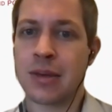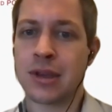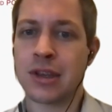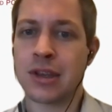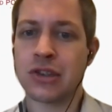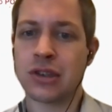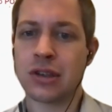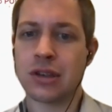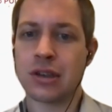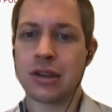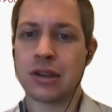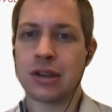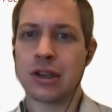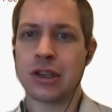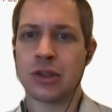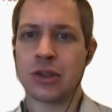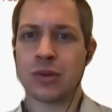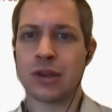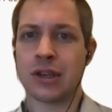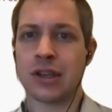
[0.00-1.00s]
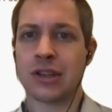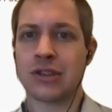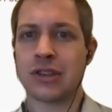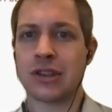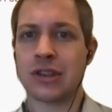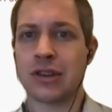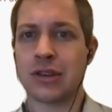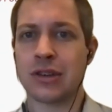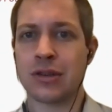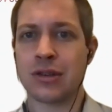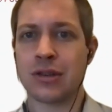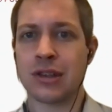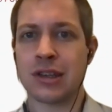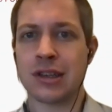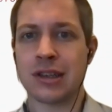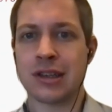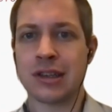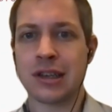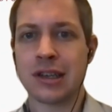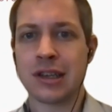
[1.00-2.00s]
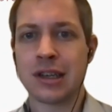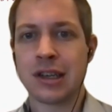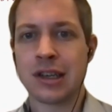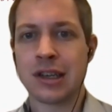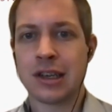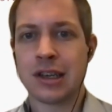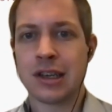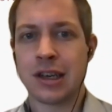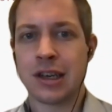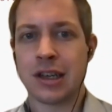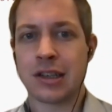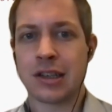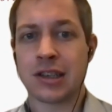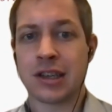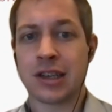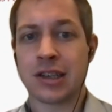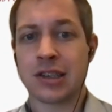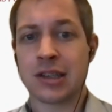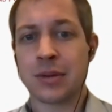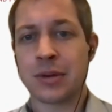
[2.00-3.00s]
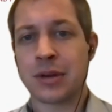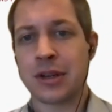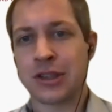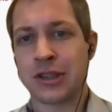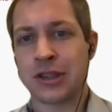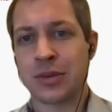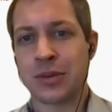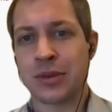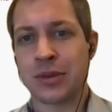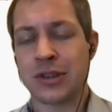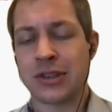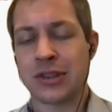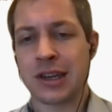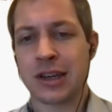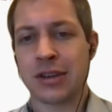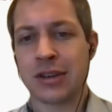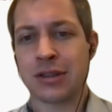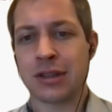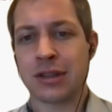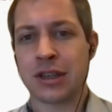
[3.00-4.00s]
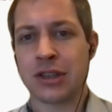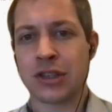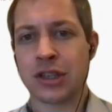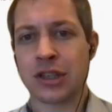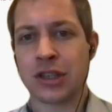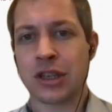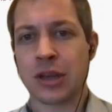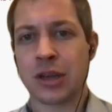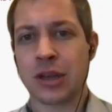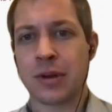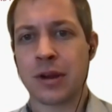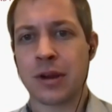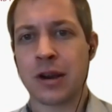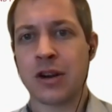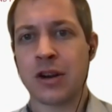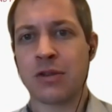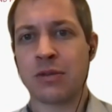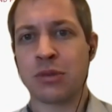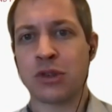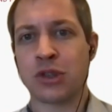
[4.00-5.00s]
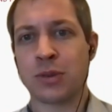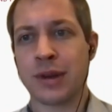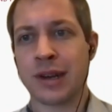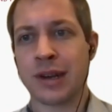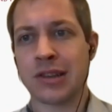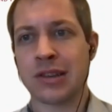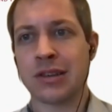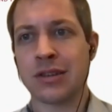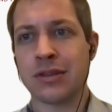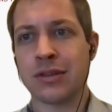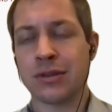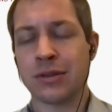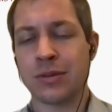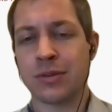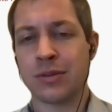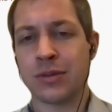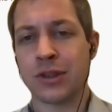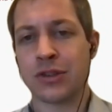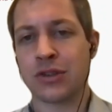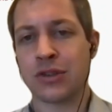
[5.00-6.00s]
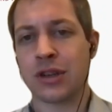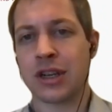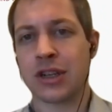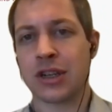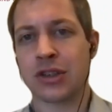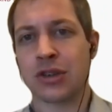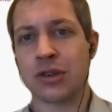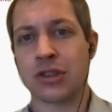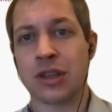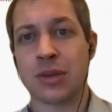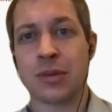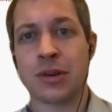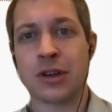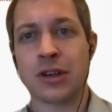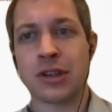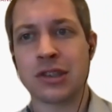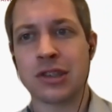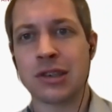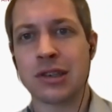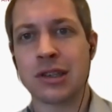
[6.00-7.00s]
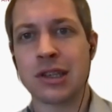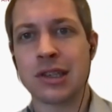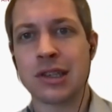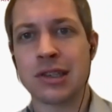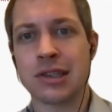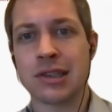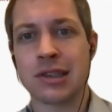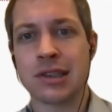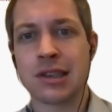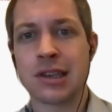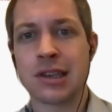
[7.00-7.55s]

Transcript: Eastern as we continue the Anti-Semitism in South Asia and Comparative Perspective International Seminar Series.